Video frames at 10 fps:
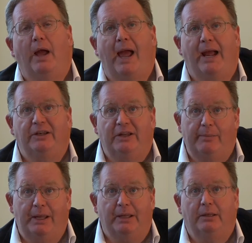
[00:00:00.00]

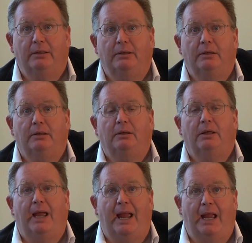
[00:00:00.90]
academic
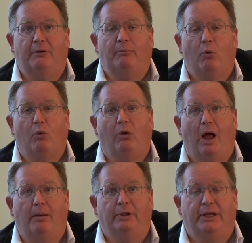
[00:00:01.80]
and
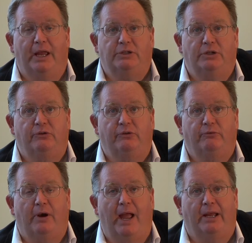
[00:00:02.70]
moral obligations
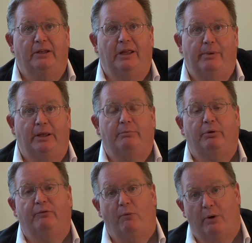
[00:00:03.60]
for academic
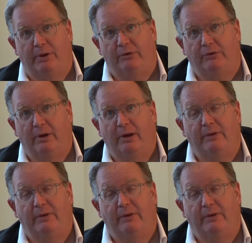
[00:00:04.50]
performance.